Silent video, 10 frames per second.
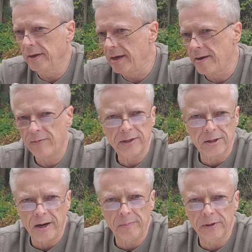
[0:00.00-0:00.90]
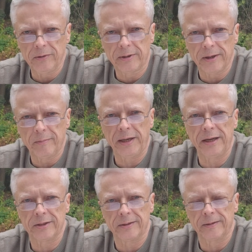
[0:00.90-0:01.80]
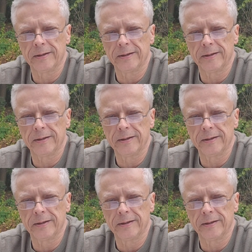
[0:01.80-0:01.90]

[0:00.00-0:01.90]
every topic you can imagine,